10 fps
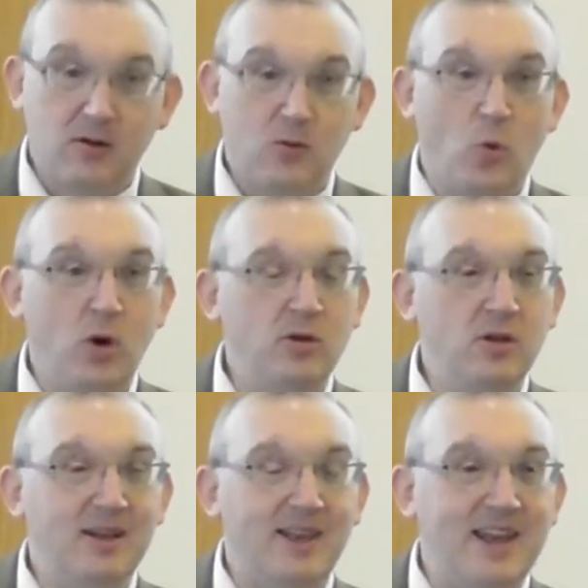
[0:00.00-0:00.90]

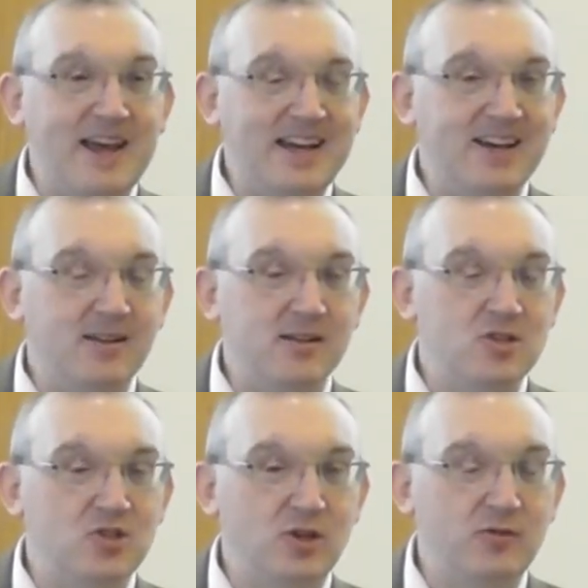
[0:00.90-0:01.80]
One like the
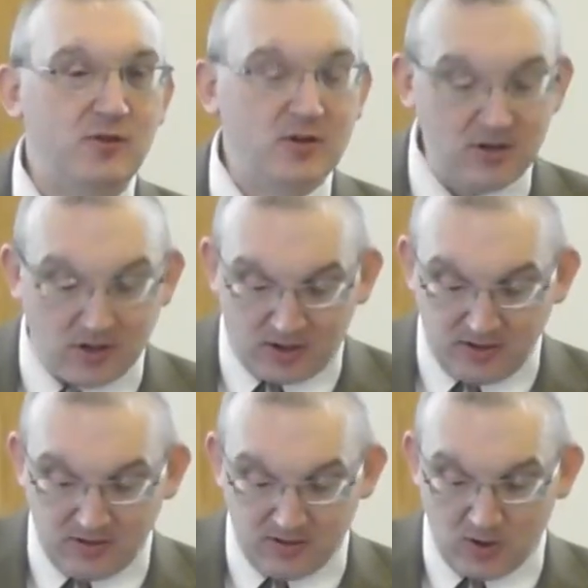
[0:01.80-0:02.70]
Son of
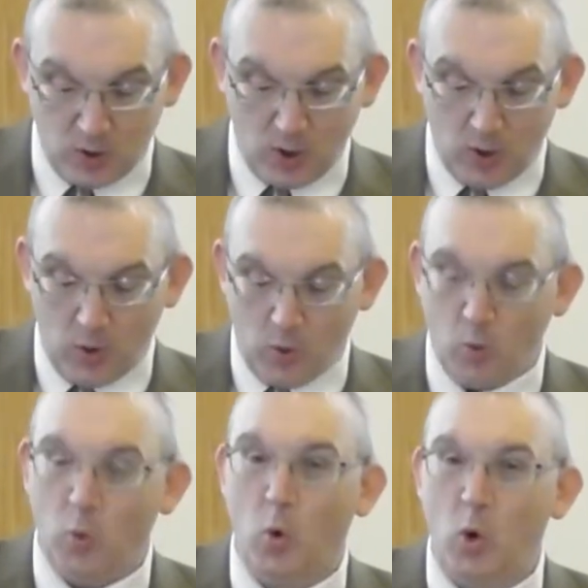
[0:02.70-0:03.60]
God,
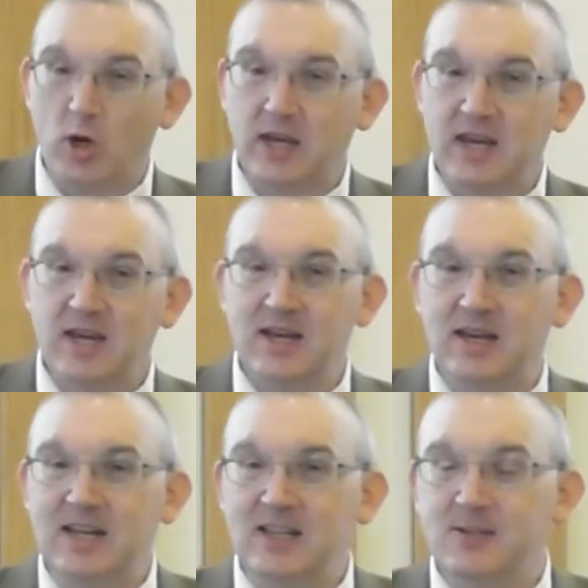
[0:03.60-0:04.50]
walking
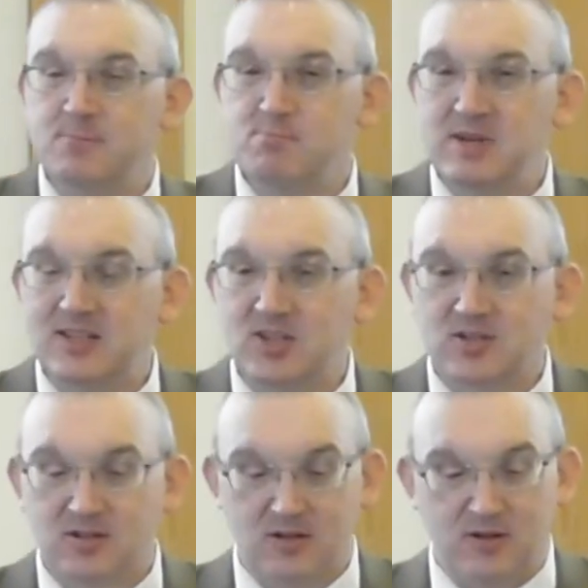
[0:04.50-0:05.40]
in the
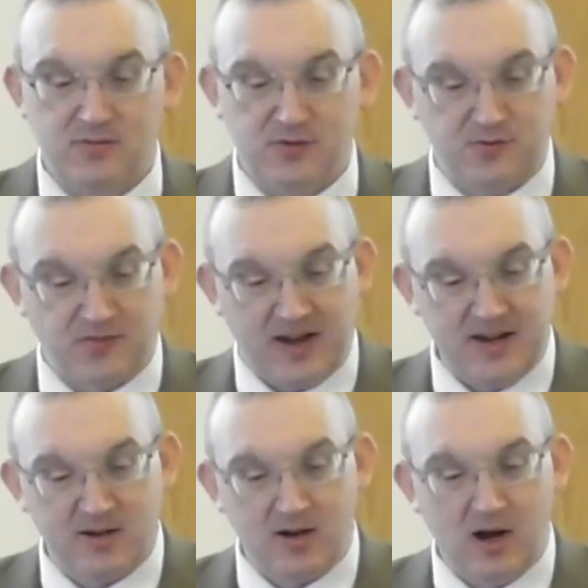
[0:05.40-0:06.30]
midst of the
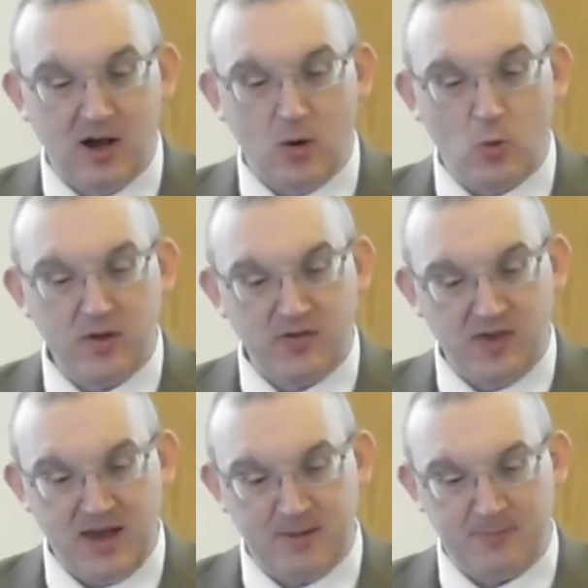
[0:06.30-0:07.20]
fire with
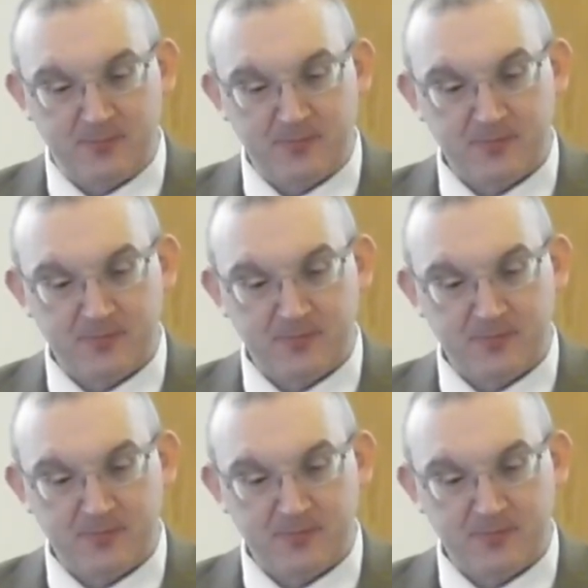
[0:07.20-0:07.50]
them,